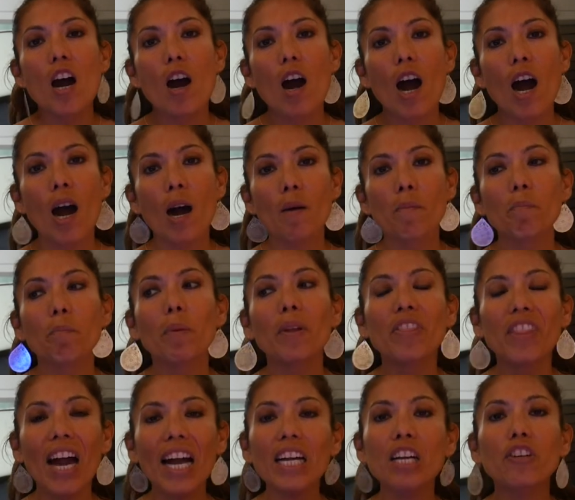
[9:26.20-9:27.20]

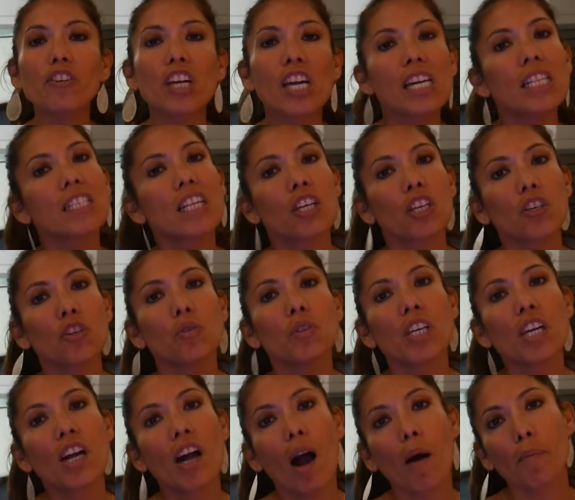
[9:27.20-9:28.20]
But that creates a
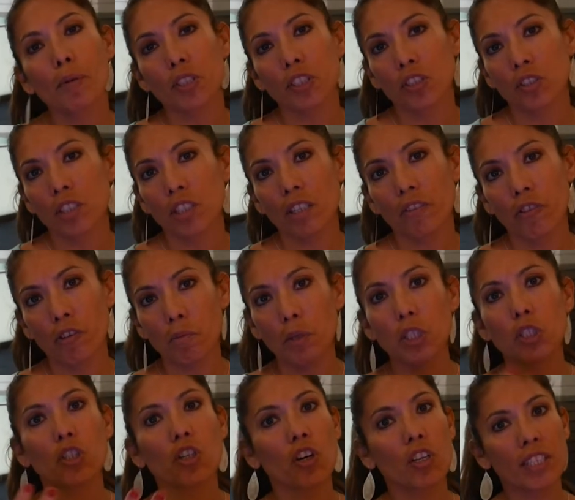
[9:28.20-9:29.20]
unique opportunity for me
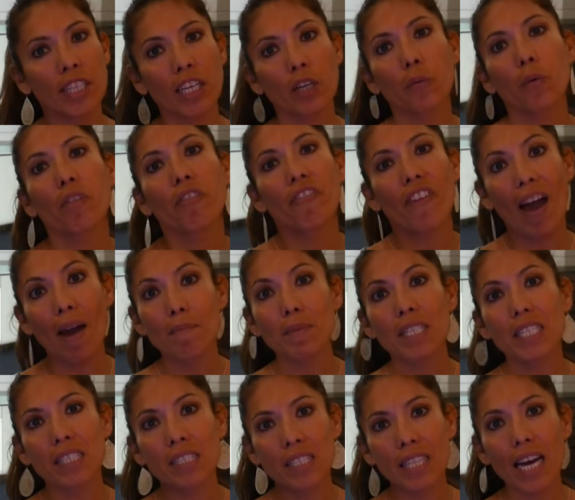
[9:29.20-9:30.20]
to connect with
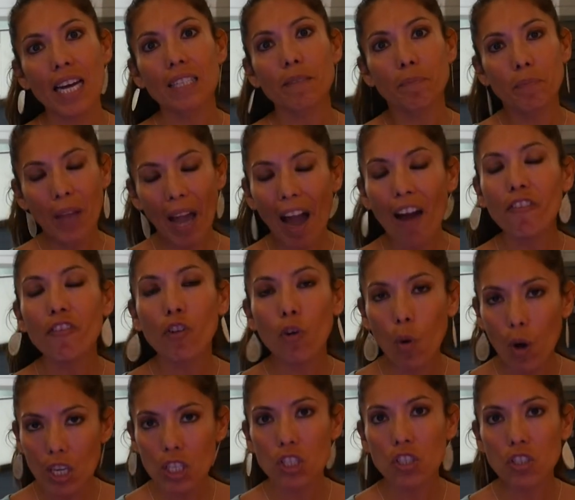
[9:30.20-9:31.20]
families that have
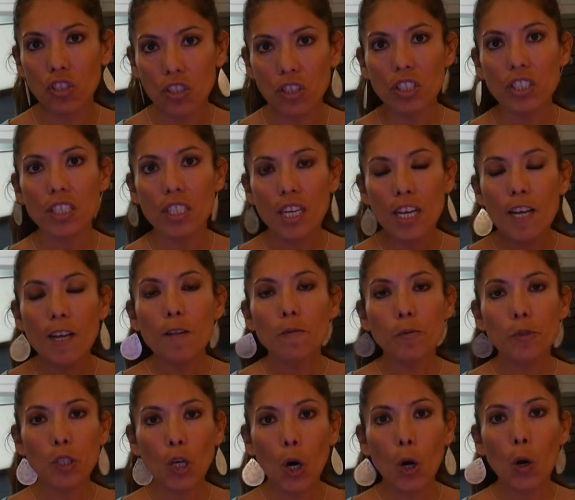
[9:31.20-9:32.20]
questions.
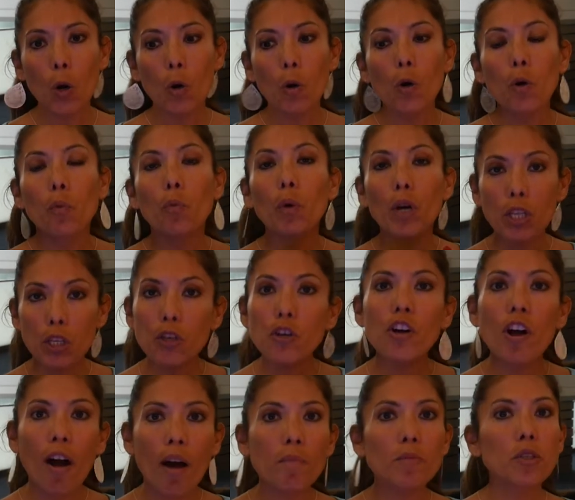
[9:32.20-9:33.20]
So when you
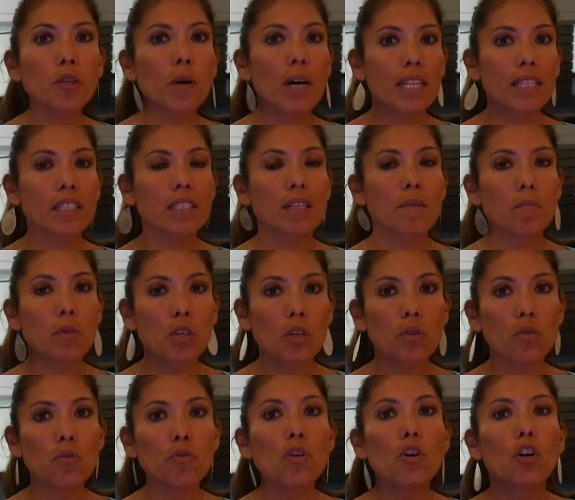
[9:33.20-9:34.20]
come to
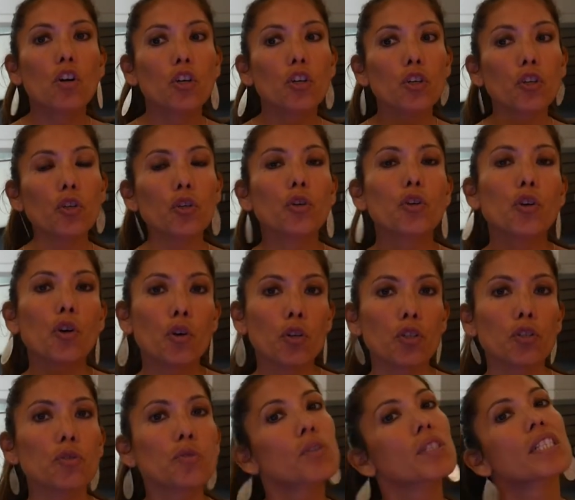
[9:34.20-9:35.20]
SMU, you're
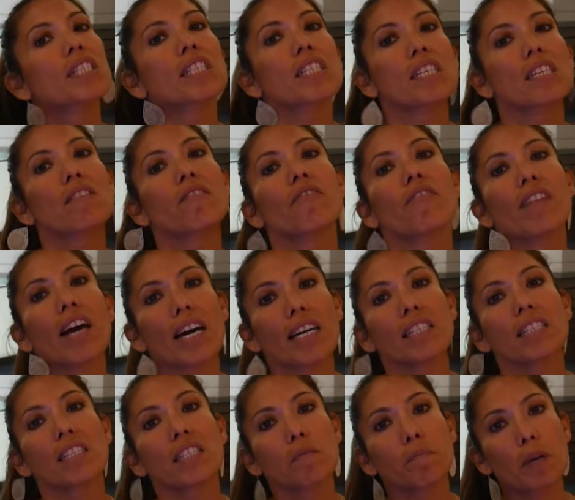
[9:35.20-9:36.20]
going to receive
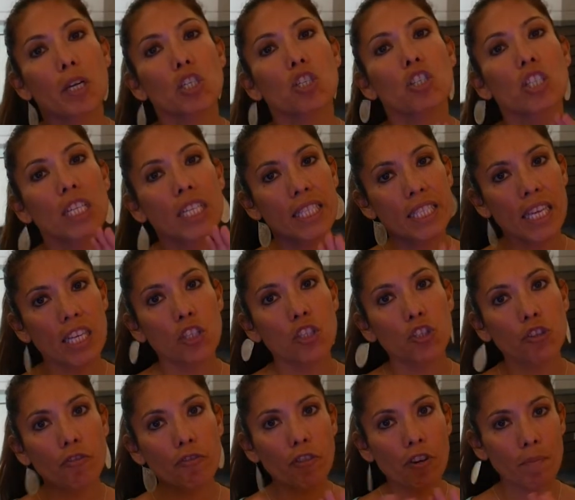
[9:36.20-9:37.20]
that special
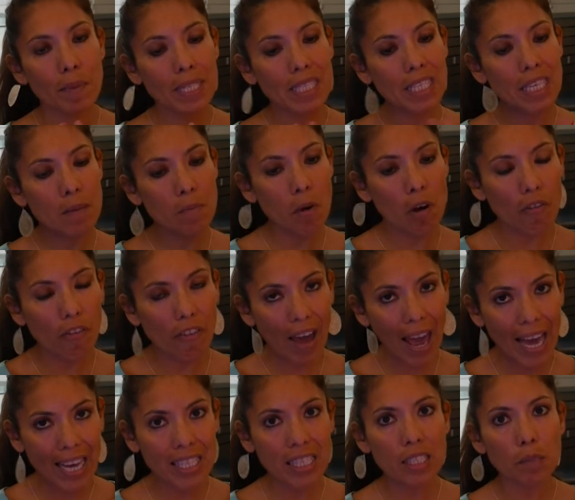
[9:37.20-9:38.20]
attention from a team of
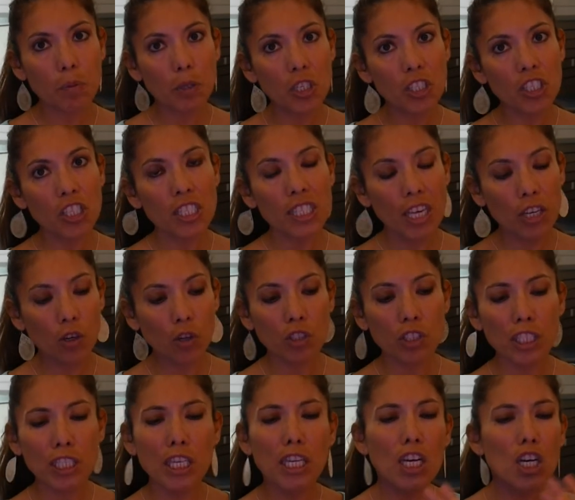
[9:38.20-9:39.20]
experts, not
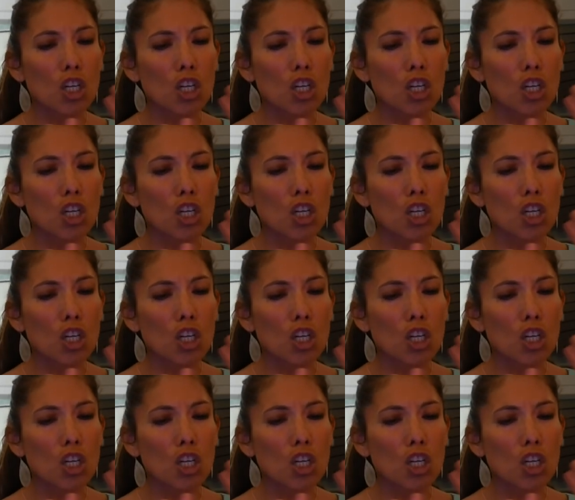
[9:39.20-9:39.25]
only